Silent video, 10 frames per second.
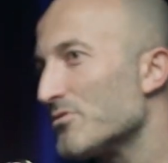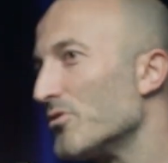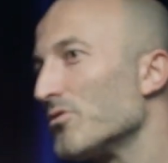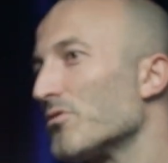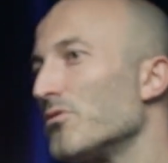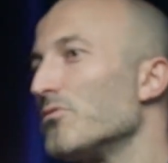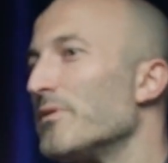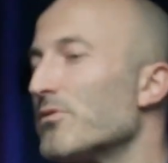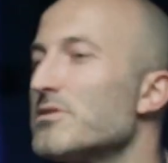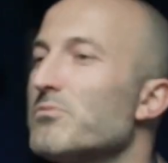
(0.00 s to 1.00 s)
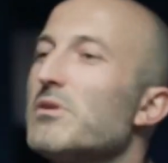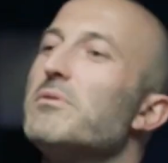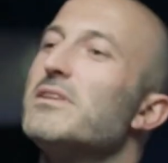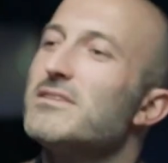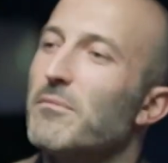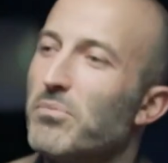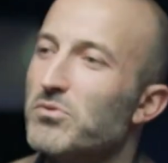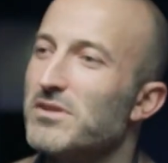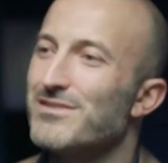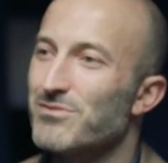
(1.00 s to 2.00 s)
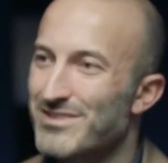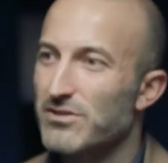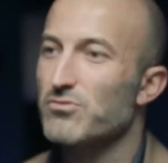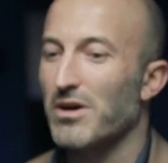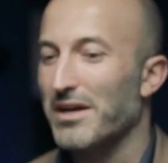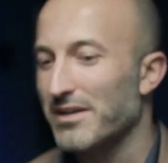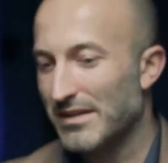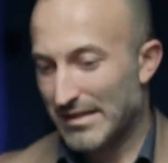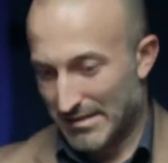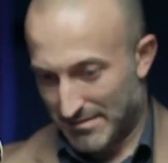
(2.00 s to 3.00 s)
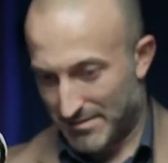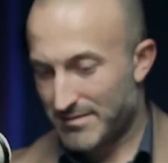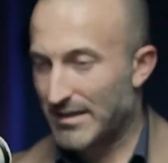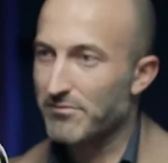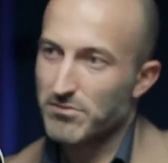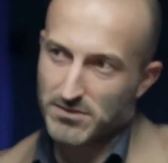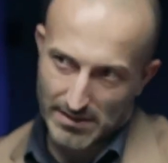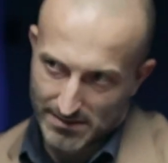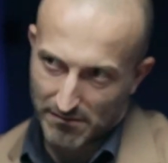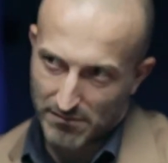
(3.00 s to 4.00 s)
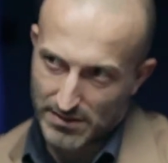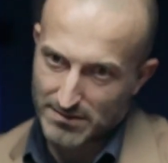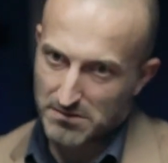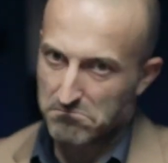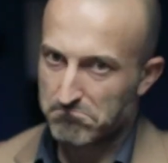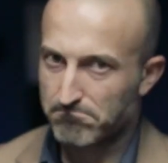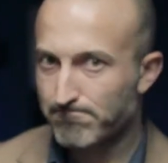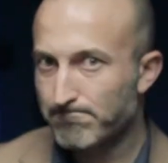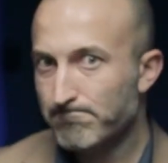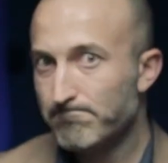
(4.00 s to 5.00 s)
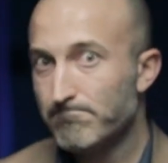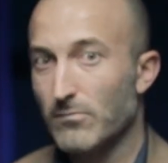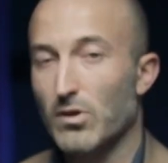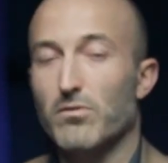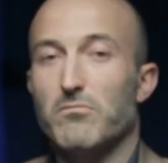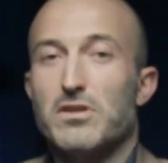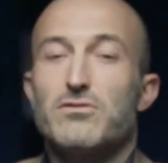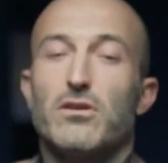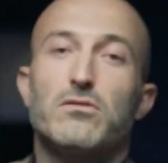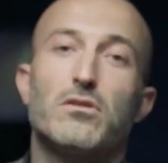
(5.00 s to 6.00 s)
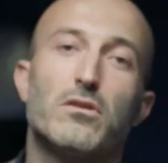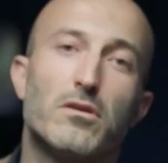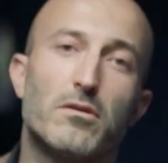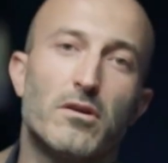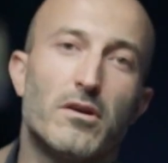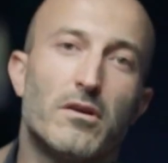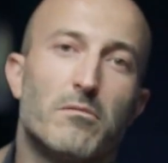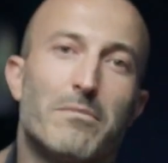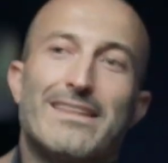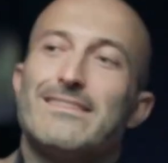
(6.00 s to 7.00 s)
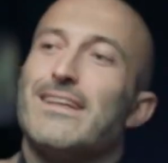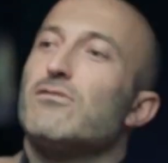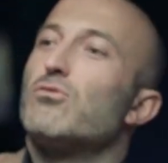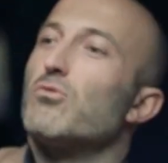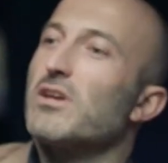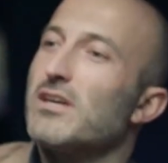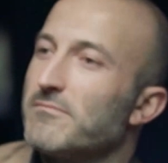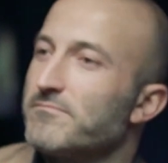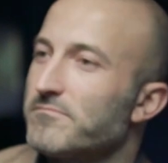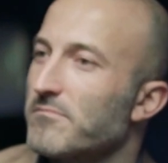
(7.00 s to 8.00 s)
He's going to call you because he will be disappointed. So that's why this after sales service it's not mandatory.